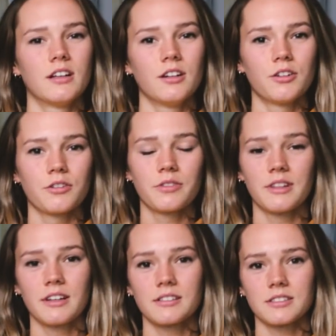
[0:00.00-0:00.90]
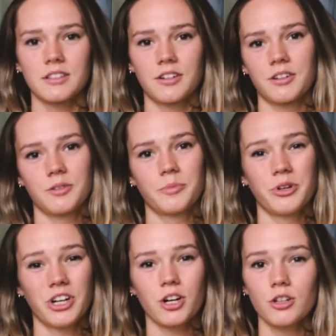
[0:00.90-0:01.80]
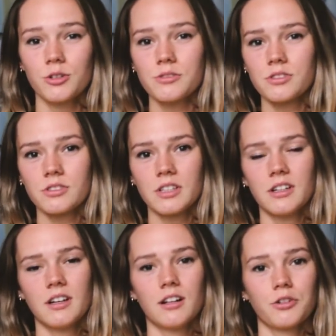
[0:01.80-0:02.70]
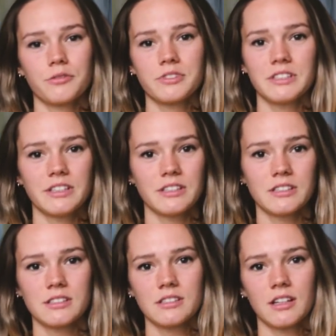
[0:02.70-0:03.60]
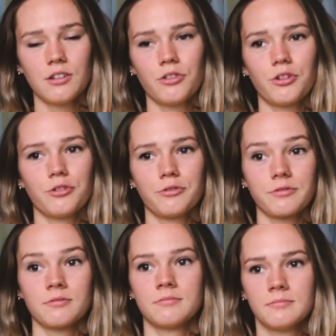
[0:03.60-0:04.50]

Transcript: a lot of things are pretty close, a lot of cities, a lot of